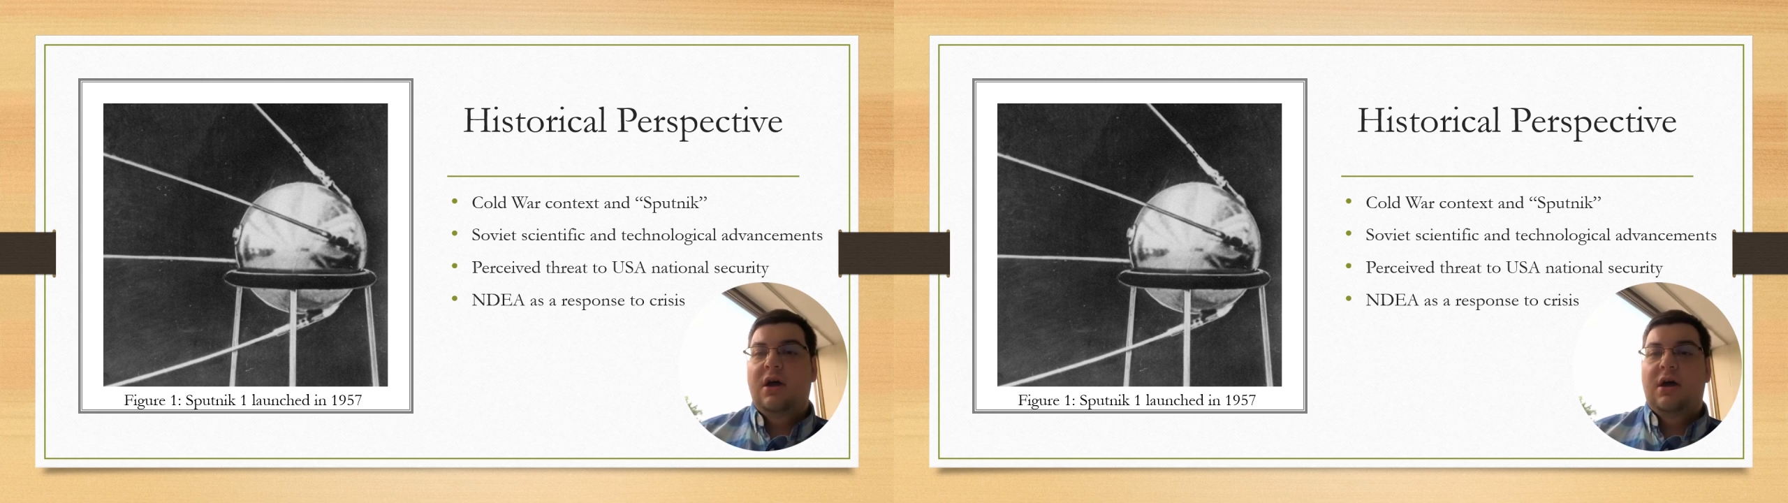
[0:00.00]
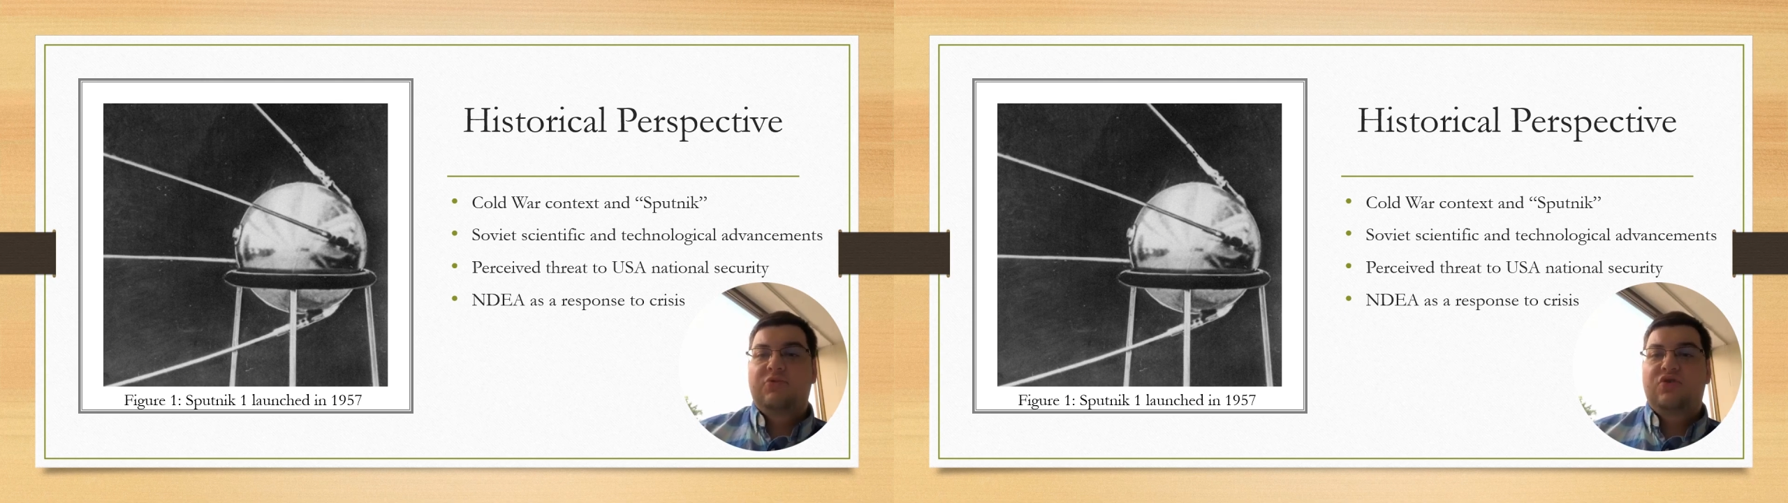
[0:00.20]

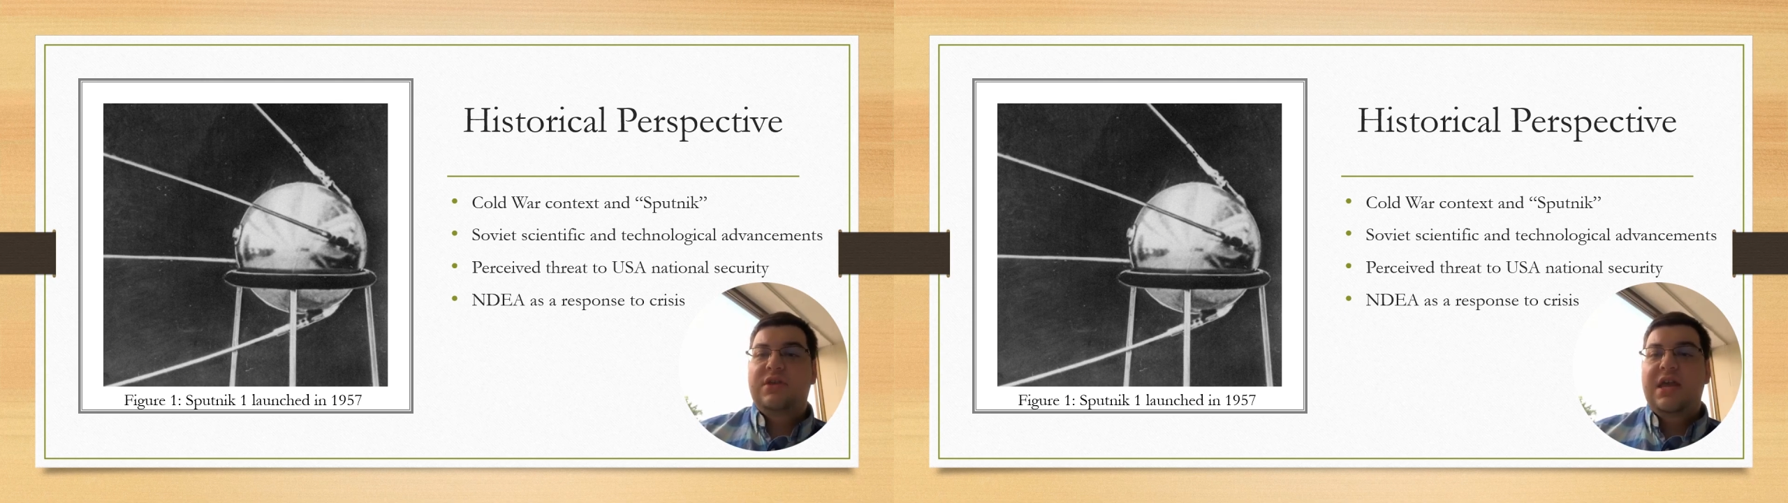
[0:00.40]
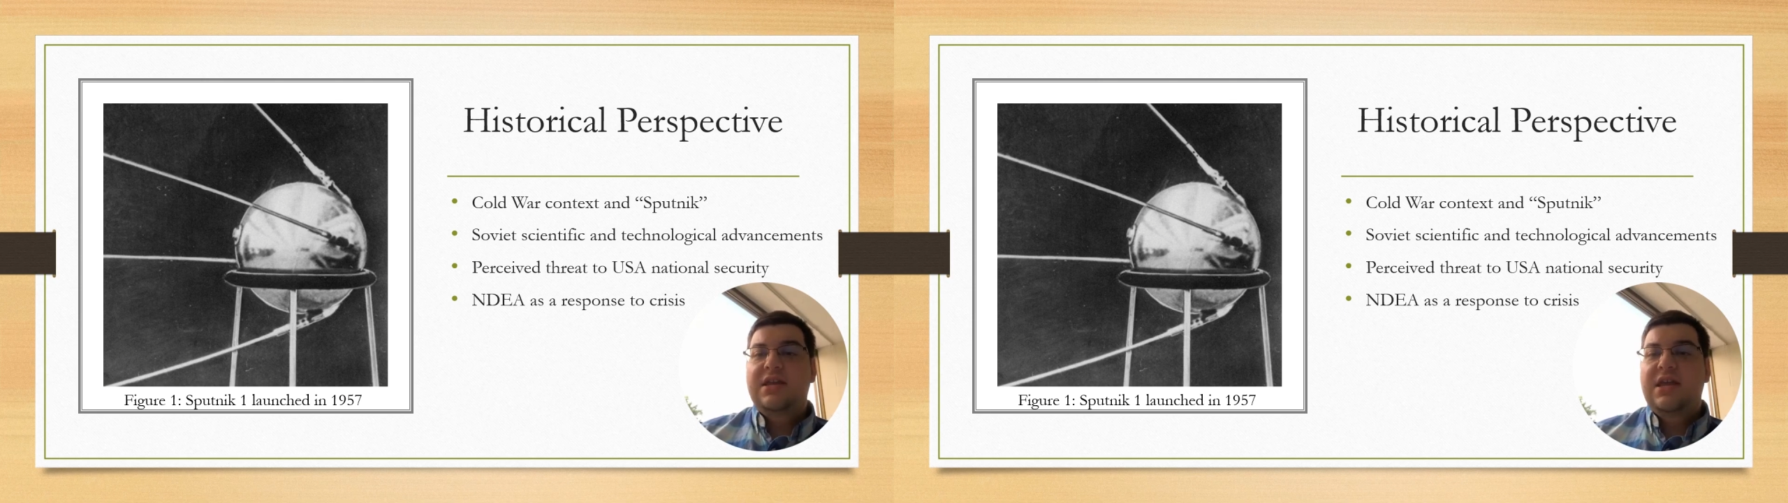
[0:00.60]
So
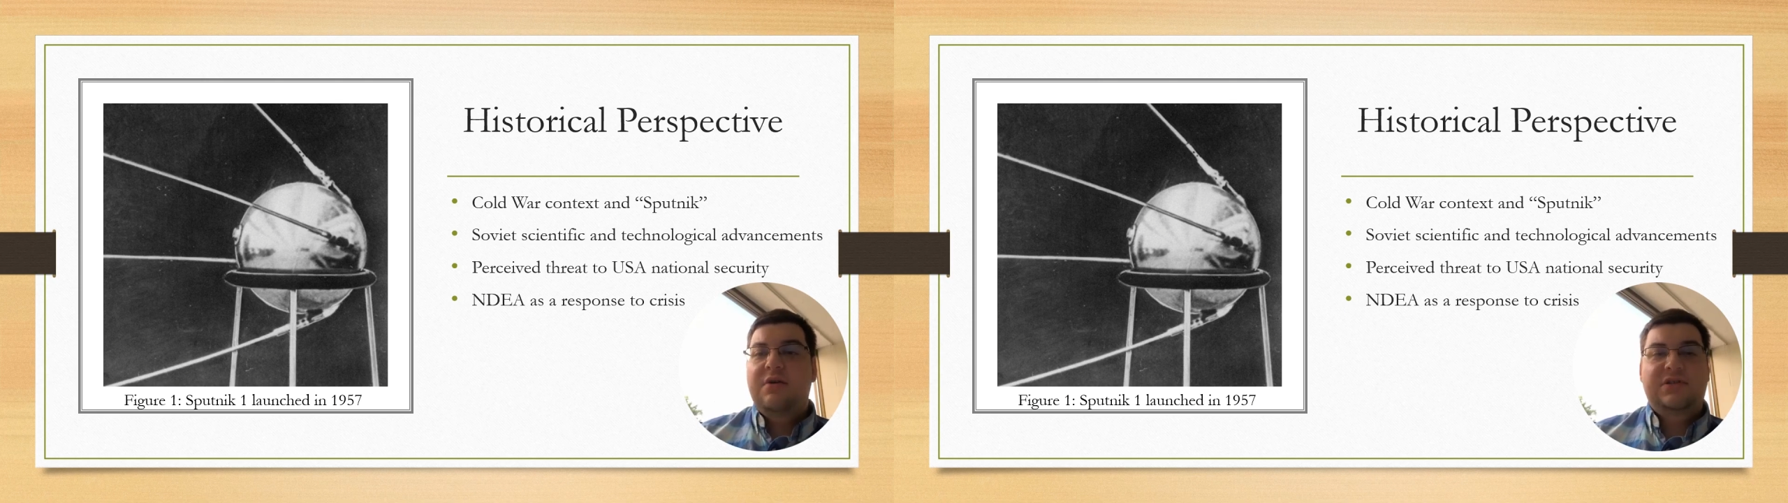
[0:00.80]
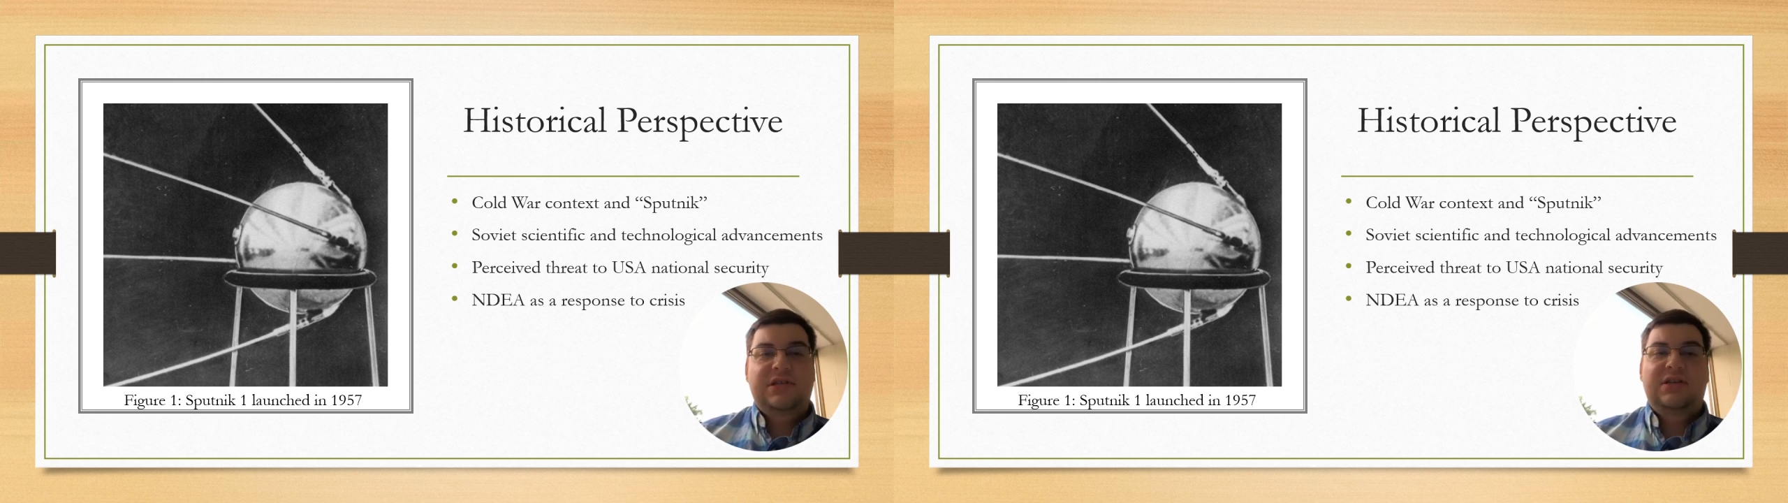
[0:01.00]
the
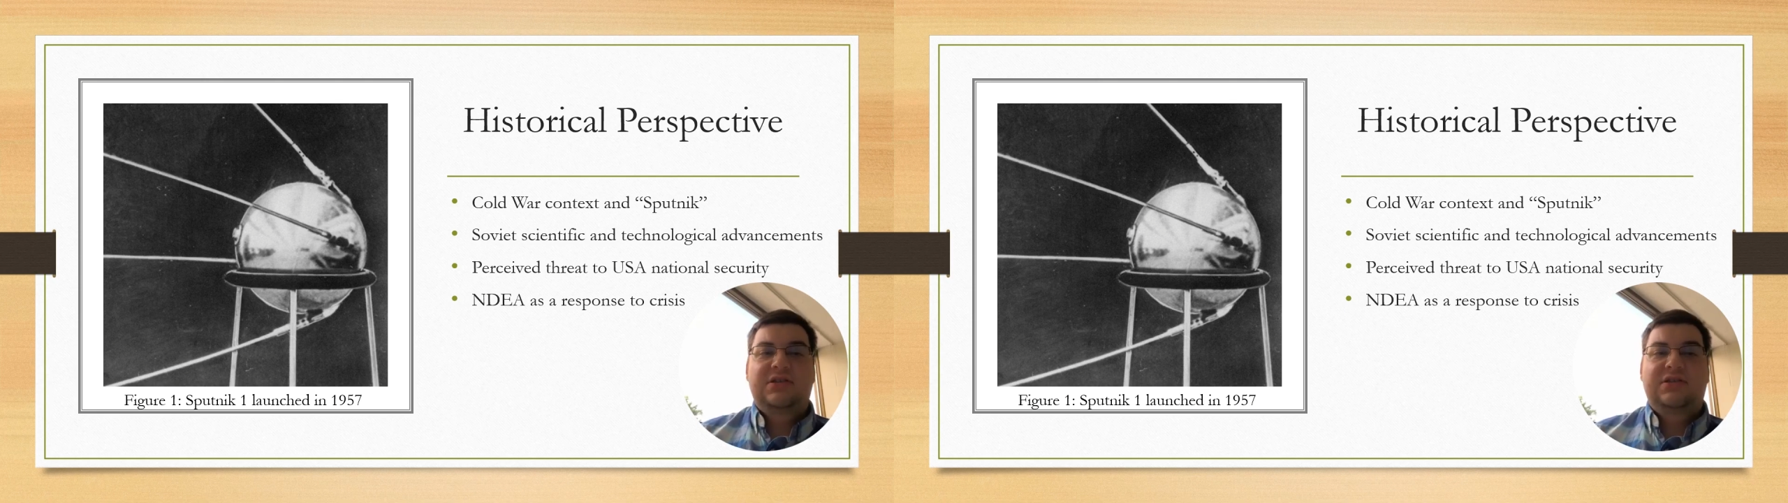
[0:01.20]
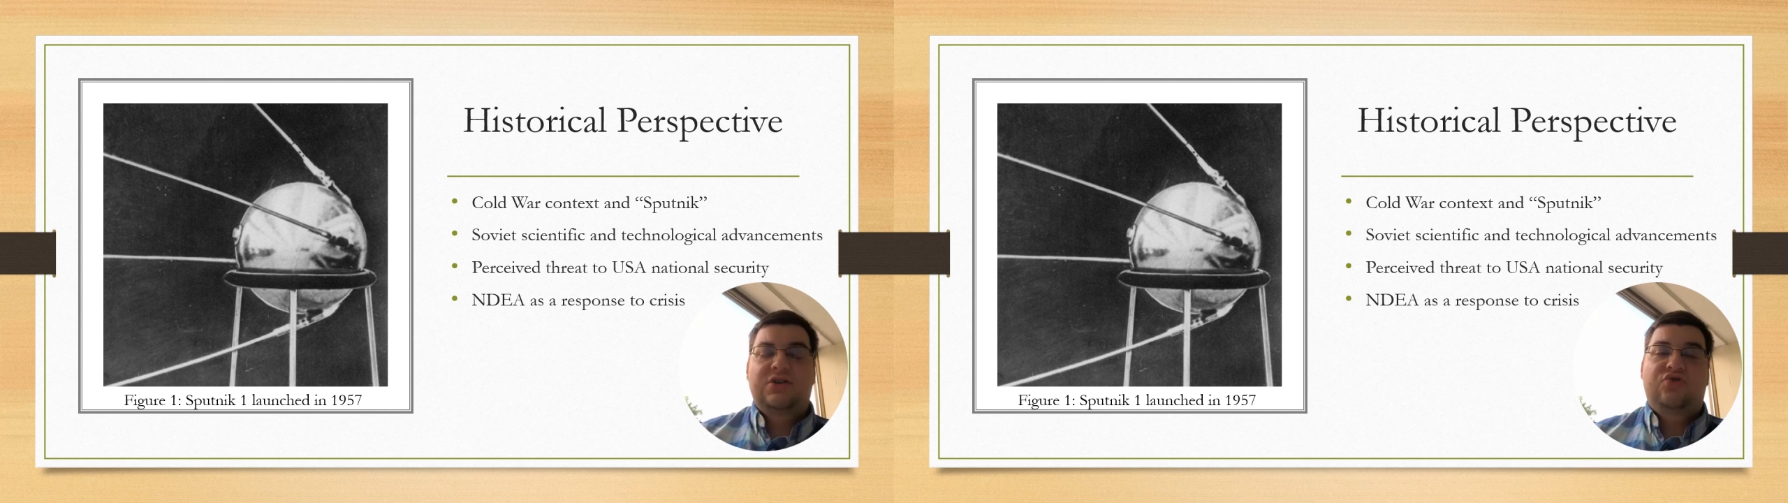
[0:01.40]
NDA was seen
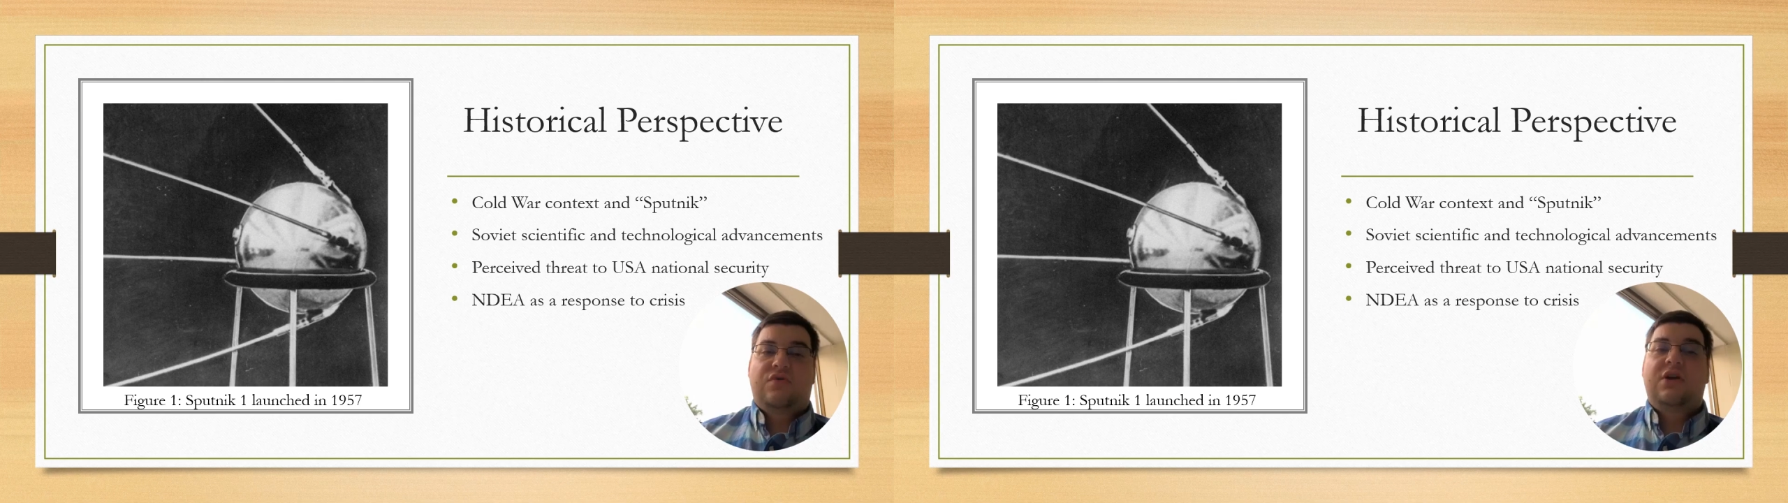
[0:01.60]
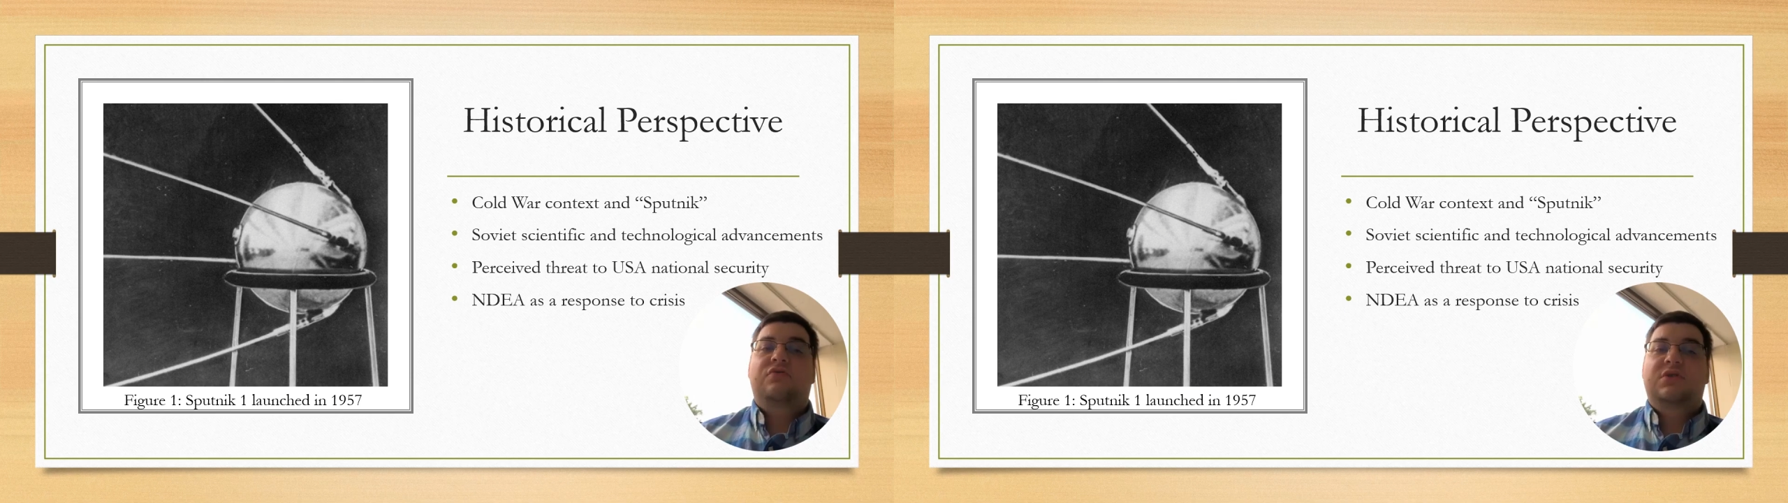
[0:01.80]
as a direct